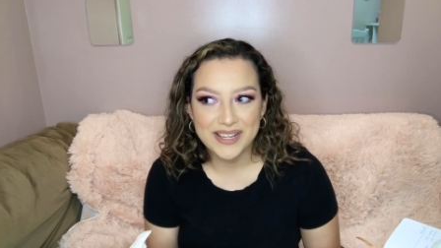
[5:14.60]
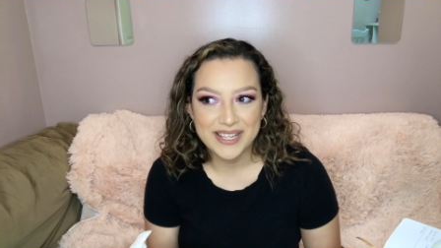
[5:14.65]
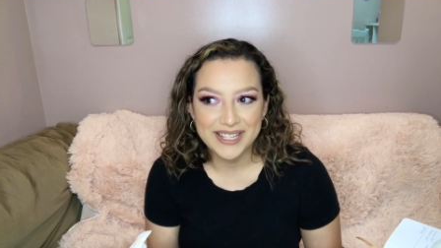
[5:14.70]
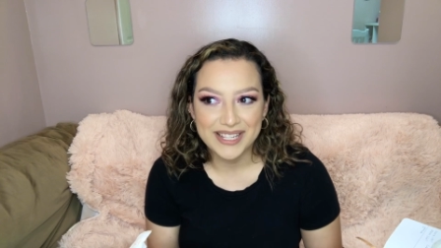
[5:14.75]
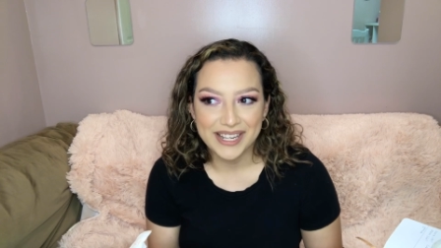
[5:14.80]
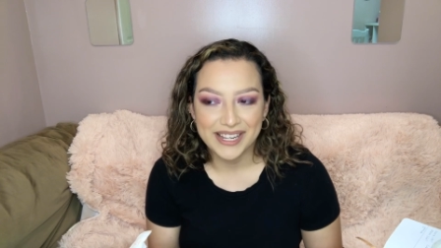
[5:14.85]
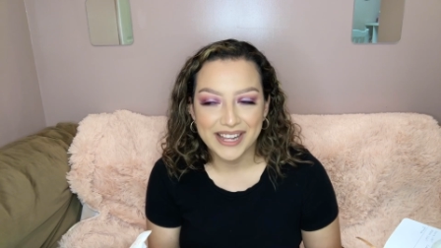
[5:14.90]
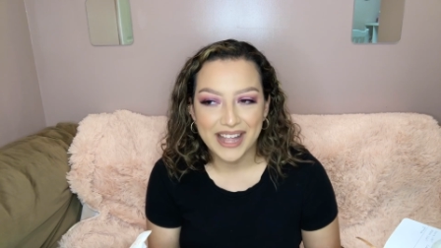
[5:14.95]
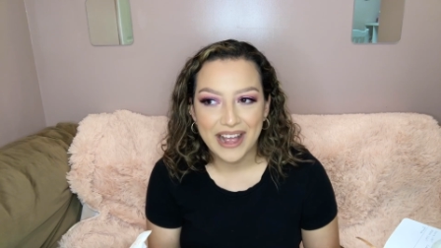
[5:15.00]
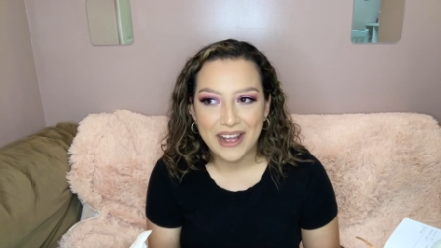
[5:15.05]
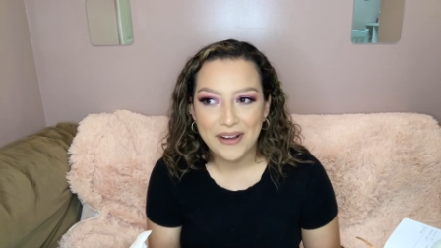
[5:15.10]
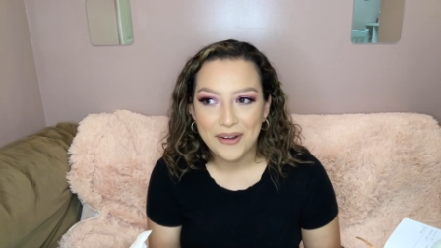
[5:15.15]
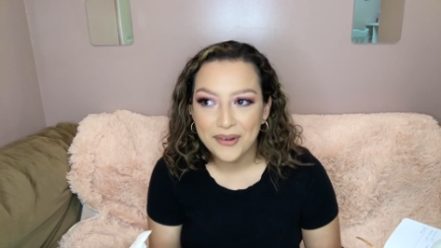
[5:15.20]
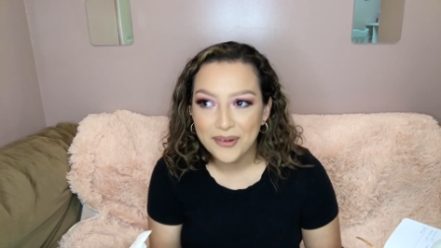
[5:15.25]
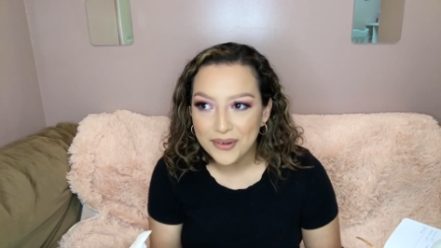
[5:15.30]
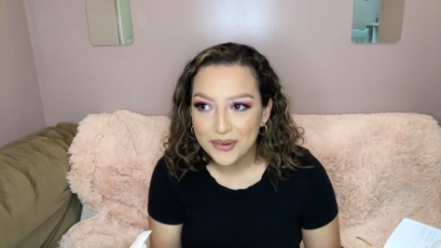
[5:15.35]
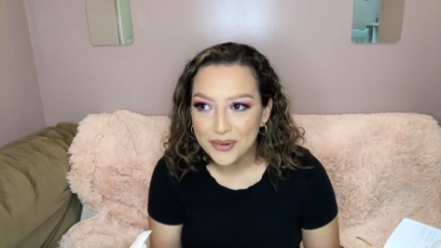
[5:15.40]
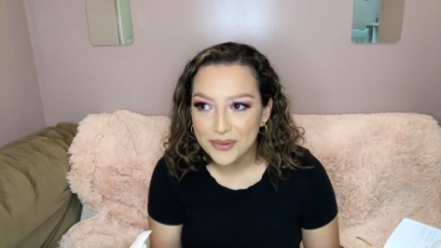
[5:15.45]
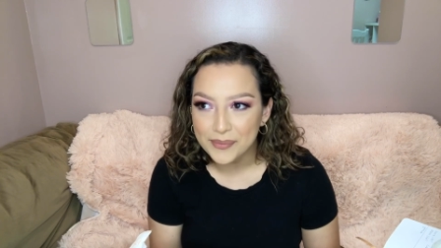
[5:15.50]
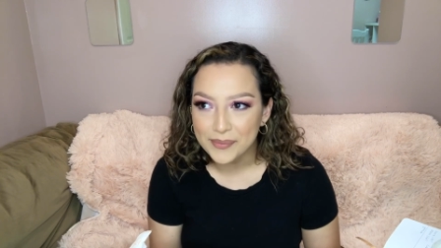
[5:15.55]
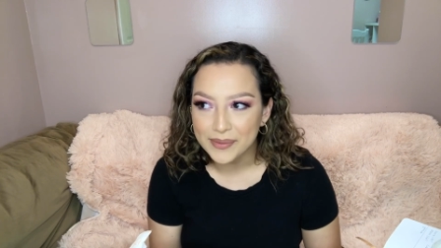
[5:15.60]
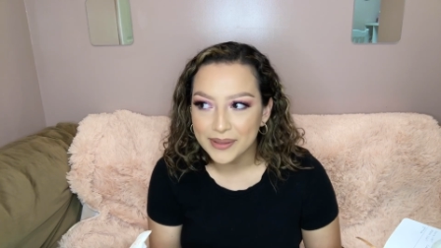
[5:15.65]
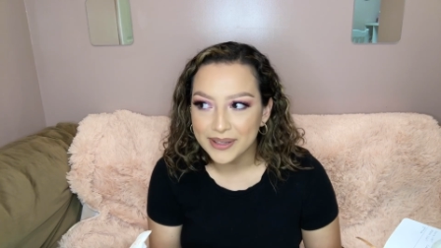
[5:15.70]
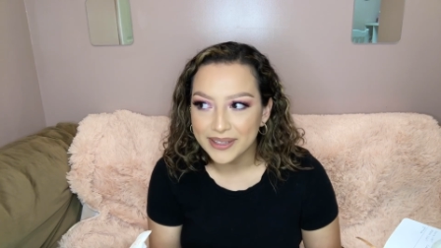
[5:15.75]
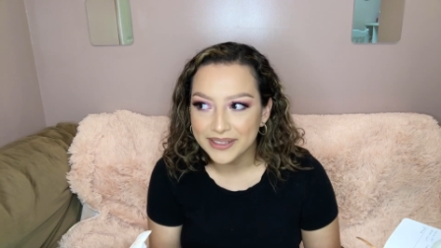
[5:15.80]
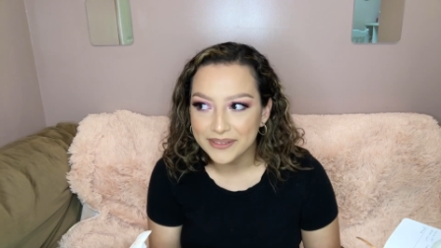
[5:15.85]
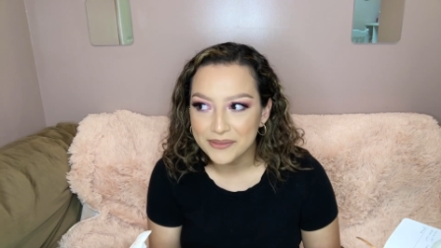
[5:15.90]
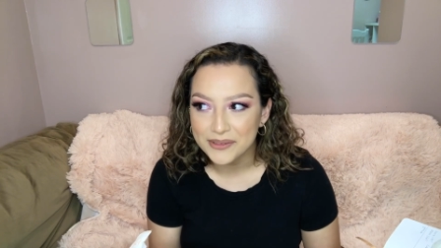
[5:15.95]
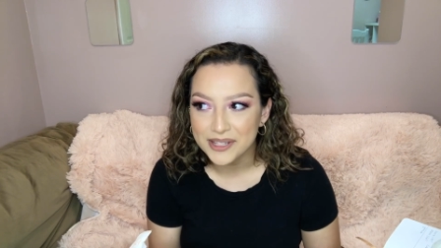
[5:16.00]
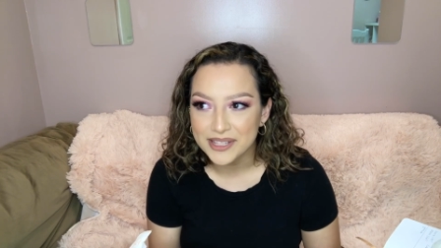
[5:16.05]
stuck at home
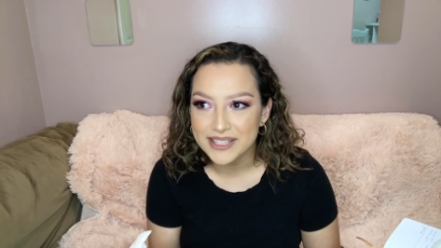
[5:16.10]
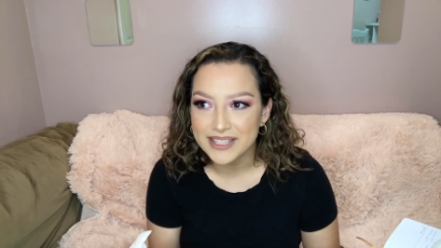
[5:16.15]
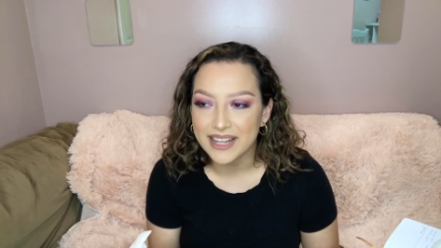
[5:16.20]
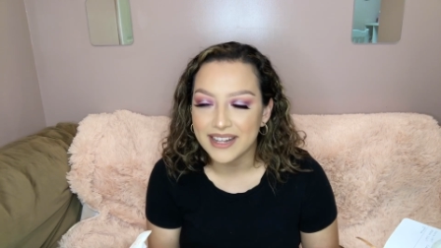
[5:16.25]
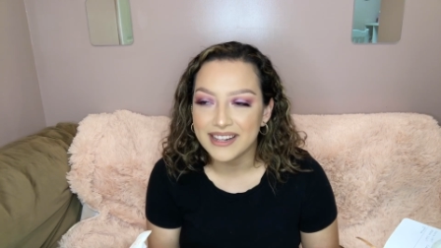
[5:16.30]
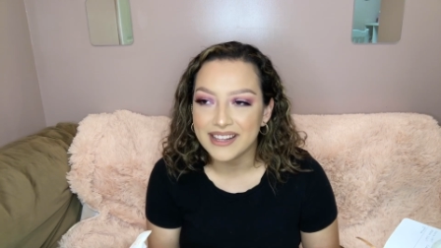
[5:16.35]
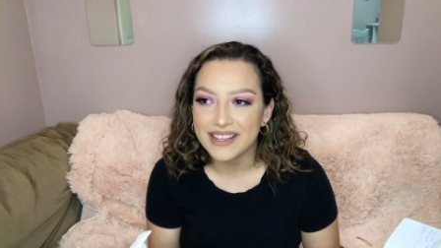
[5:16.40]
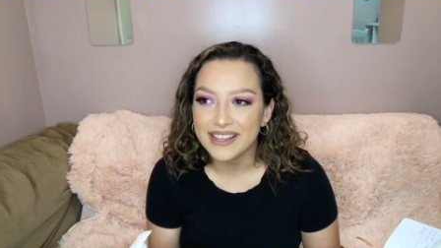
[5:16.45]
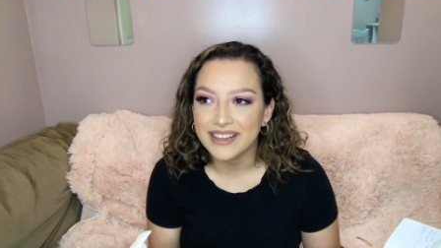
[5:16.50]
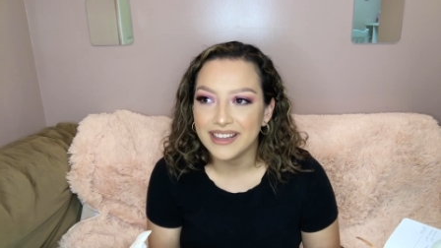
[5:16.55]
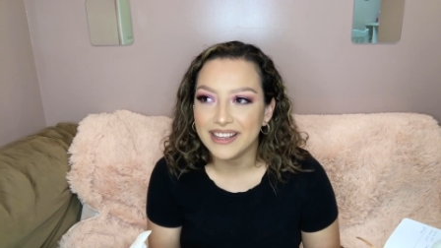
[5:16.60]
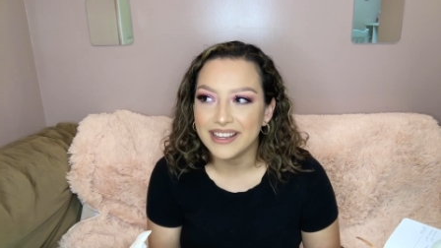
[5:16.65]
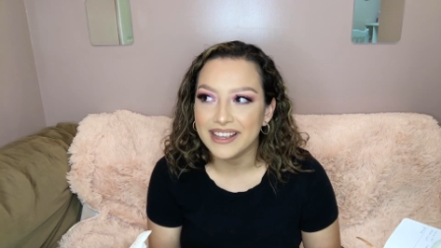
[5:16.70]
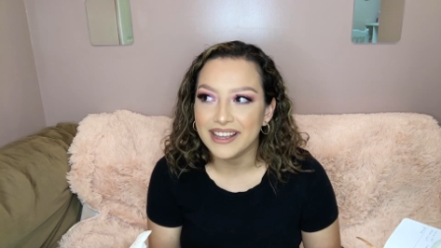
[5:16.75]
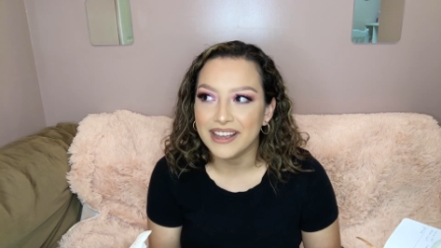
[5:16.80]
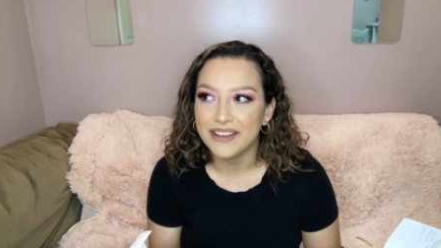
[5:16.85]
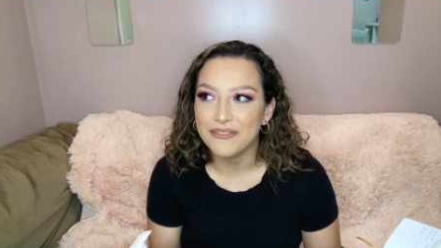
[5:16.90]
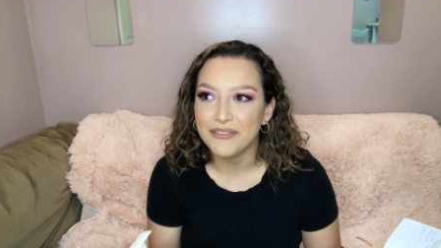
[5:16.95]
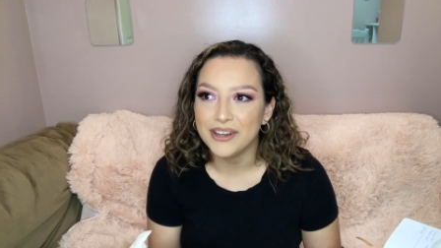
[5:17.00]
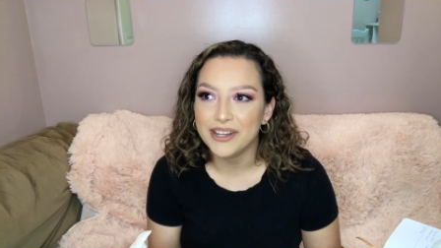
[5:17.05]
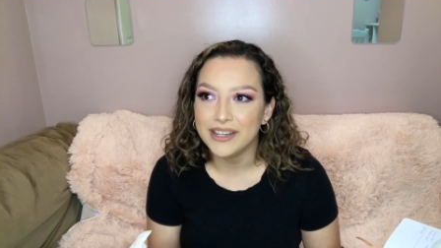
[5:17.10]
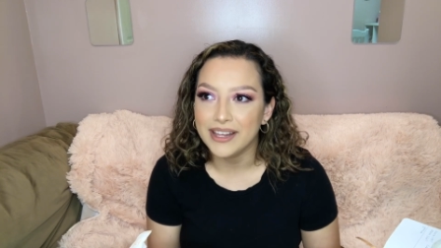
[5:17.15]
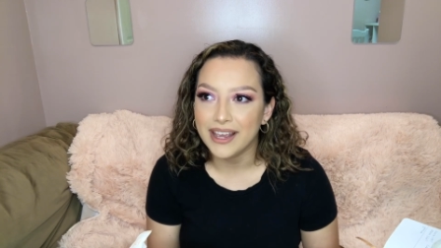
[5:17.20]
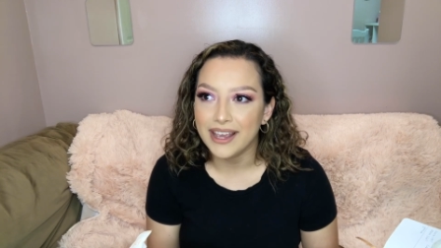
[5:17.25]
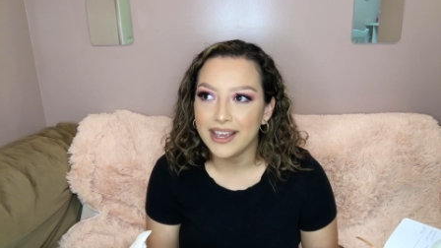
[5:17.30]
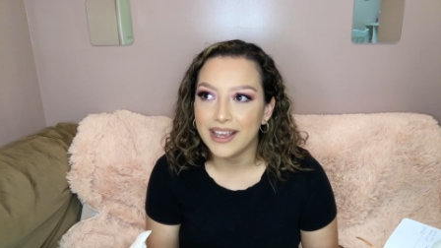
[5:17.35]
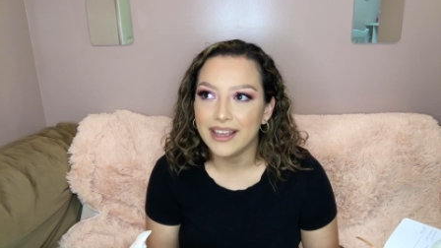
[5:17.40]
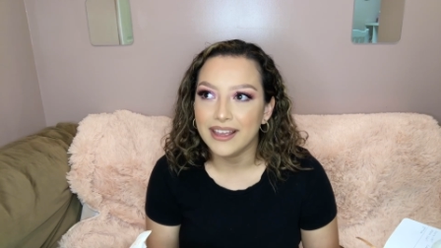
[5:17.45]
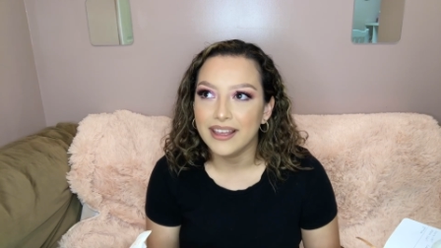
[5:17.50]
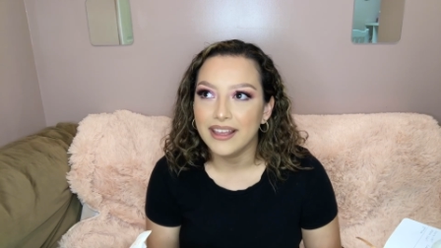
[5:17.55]
with Santi like every
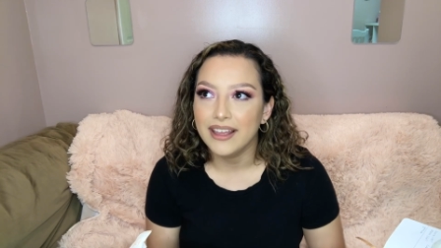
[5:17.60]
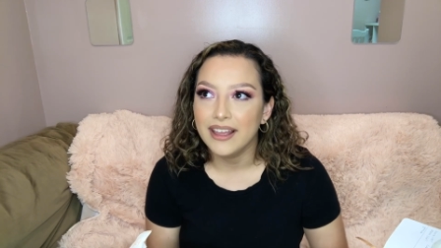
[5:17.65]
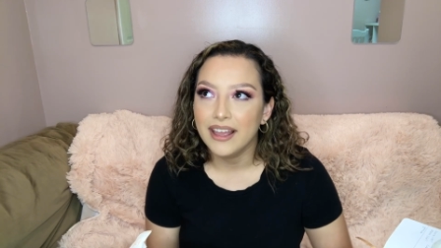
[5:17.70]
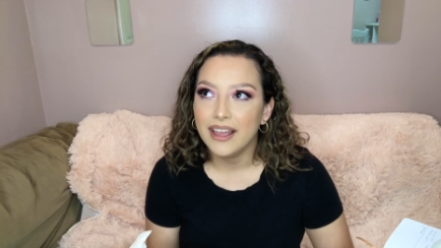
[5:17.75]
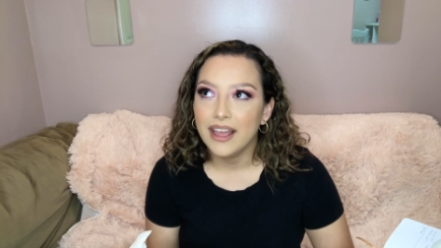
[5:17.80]
day.